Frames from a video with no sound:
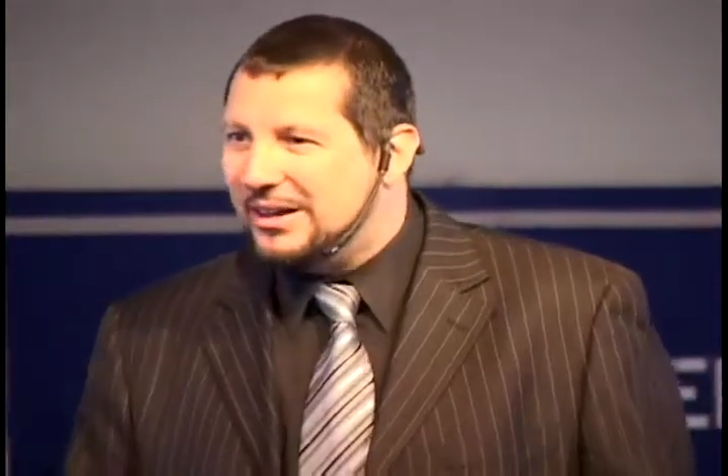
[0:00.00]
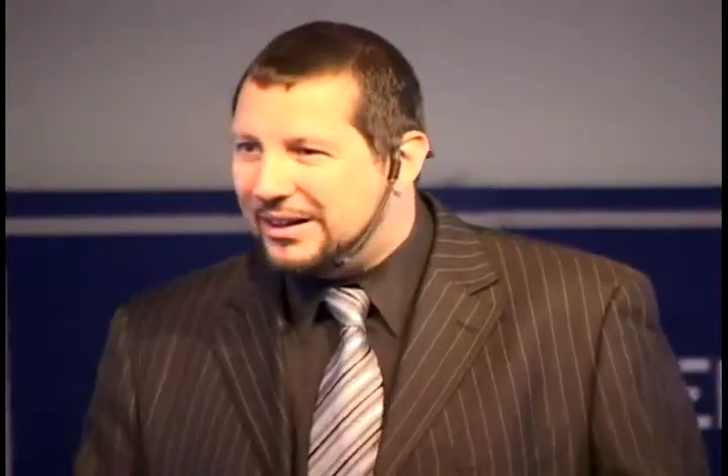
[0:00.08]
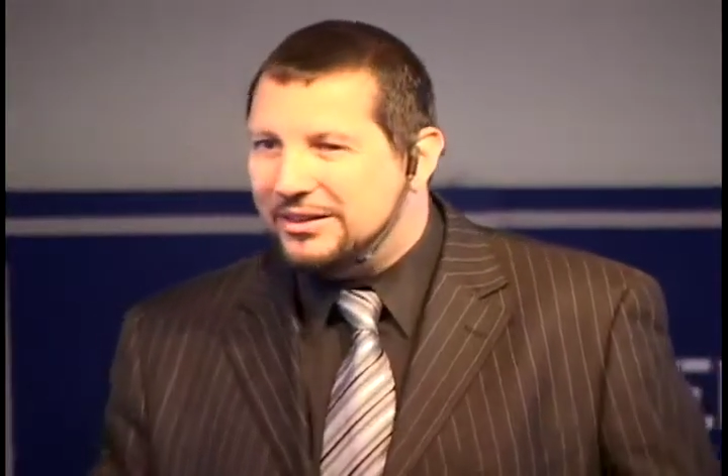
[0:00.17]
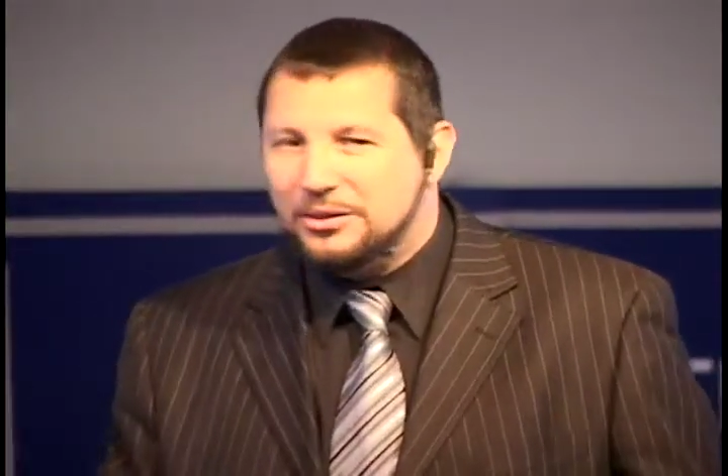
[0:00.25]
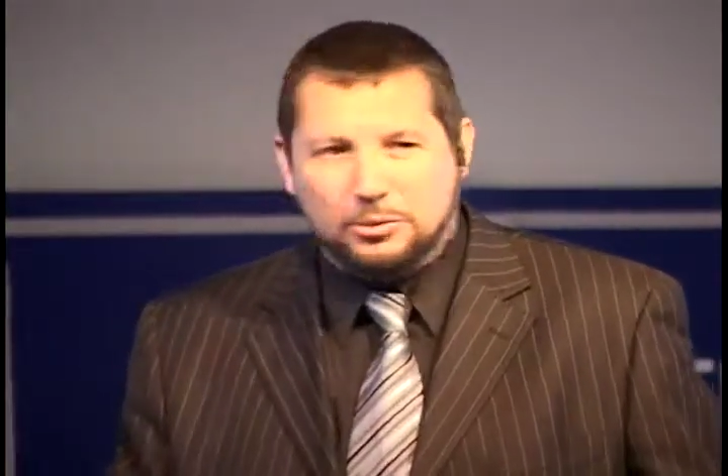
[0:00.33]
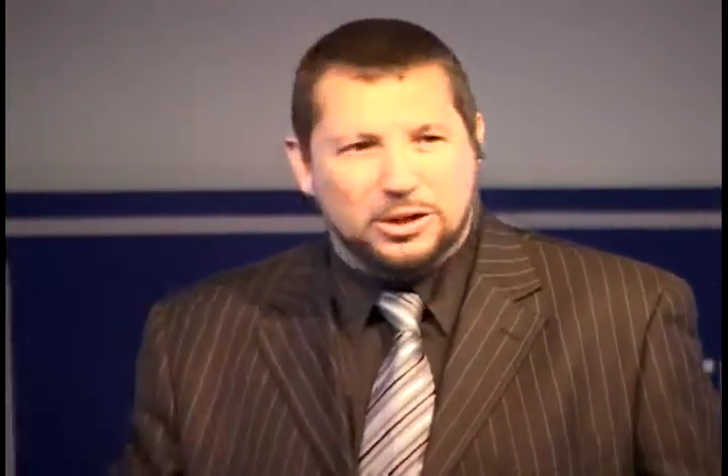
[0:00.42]

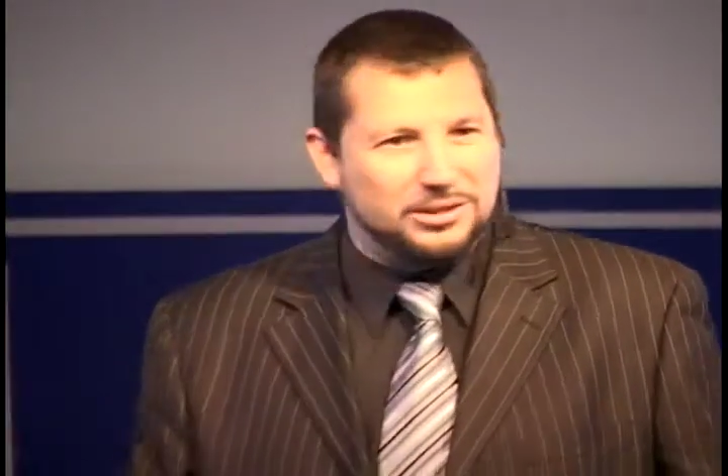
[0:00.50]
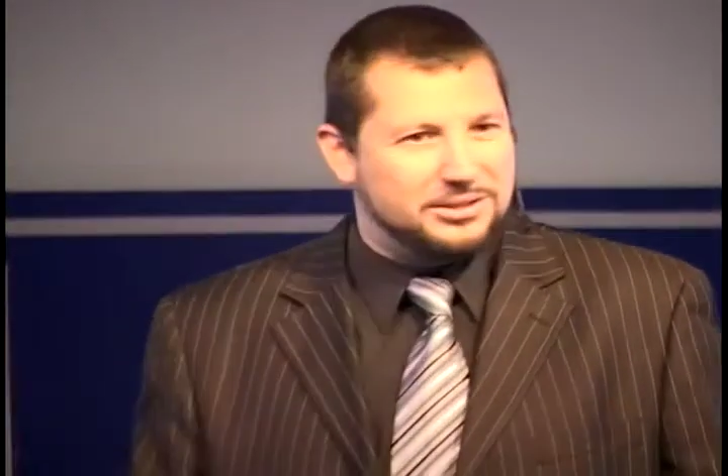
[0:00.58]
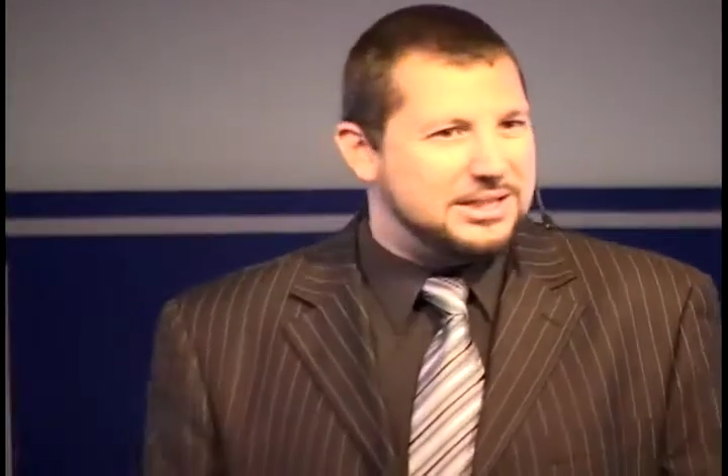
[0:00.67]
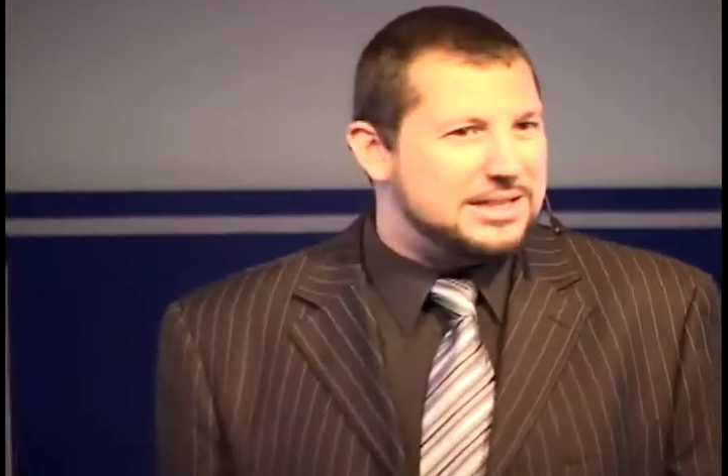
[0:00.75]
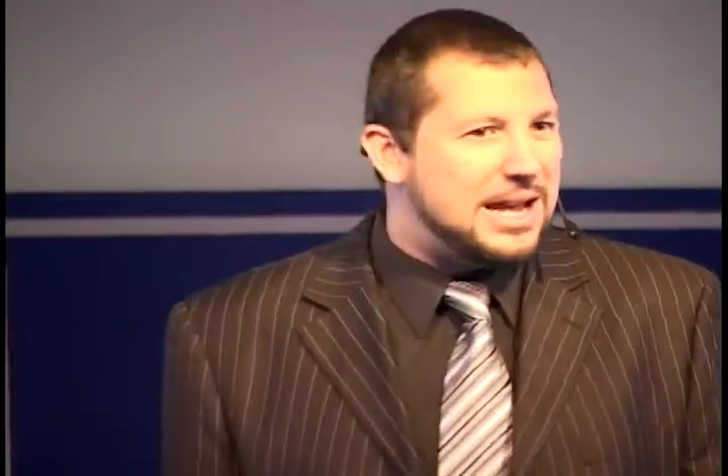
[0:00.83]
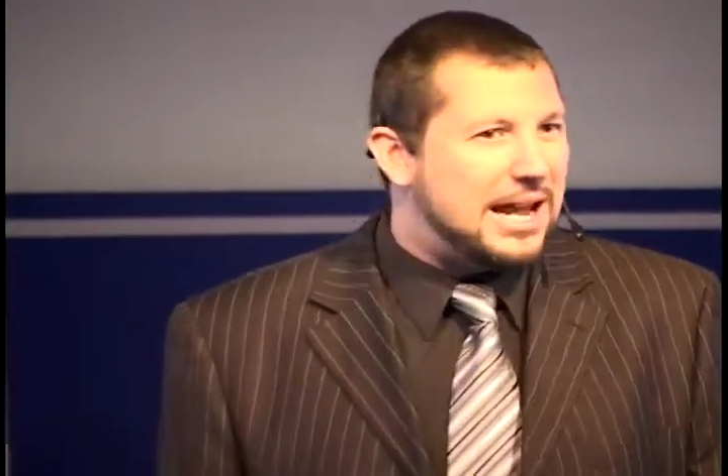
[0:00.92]
in the world
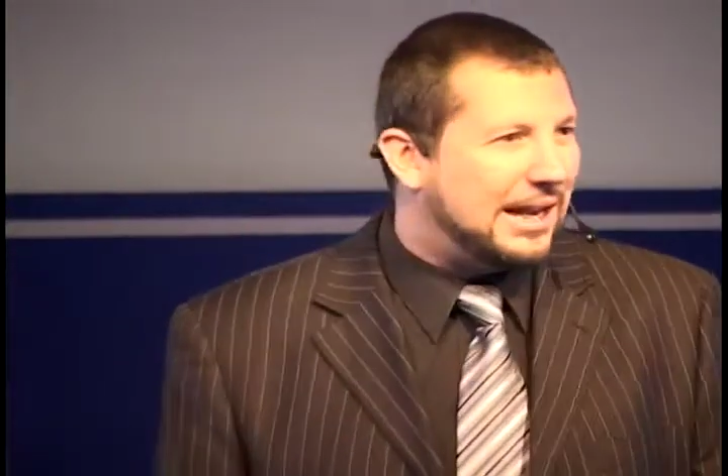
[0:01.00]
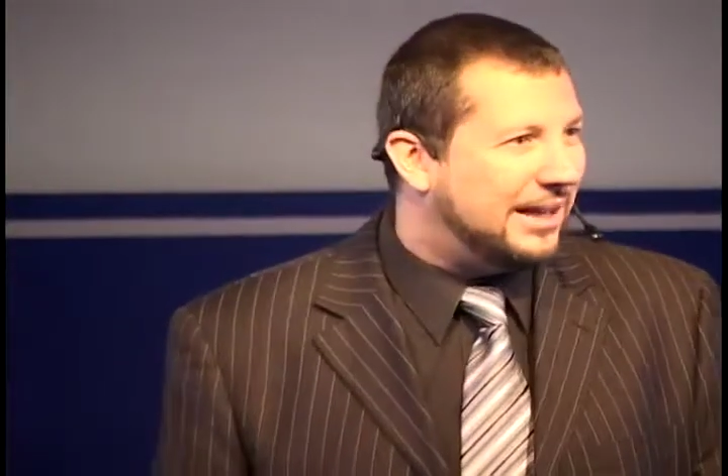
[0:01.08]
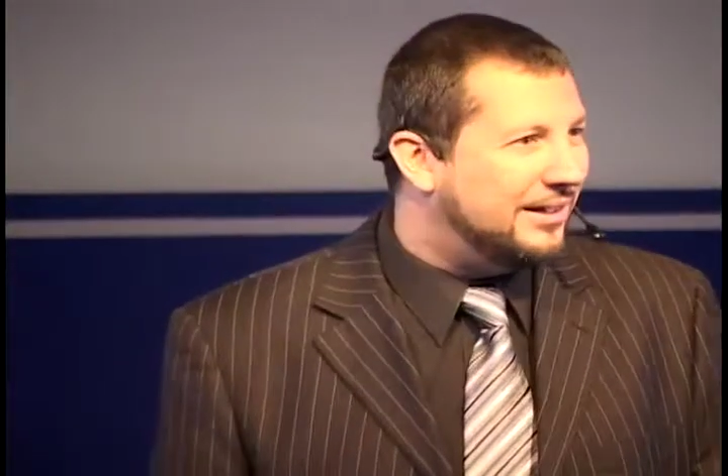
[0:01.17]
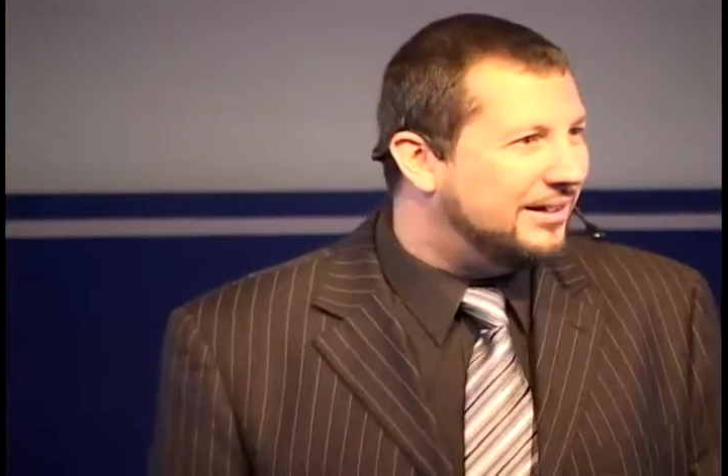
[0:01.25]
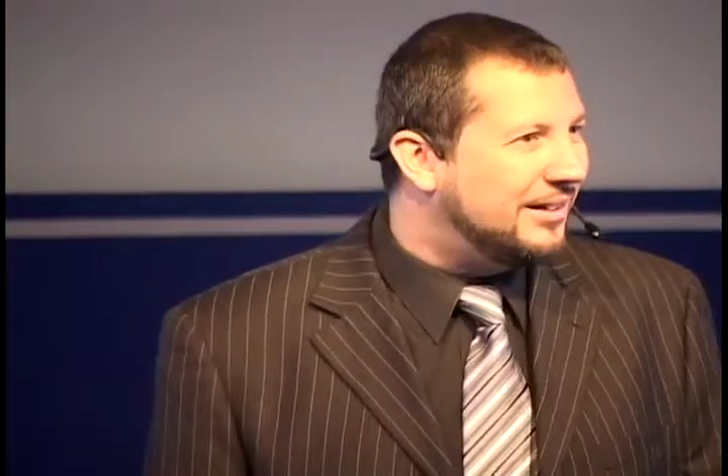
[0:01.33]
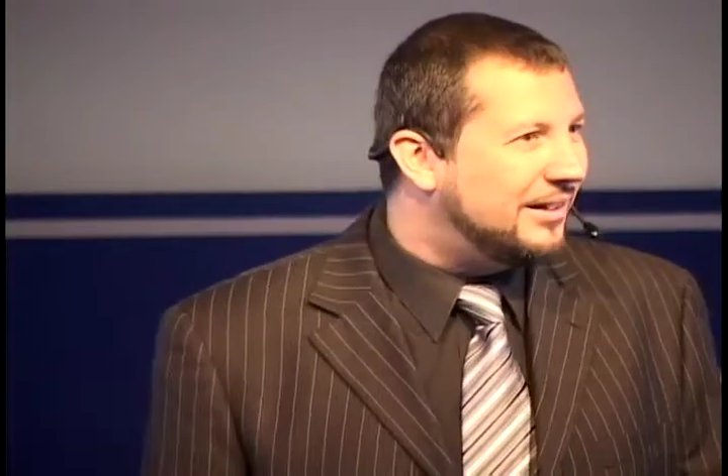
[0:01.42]
today.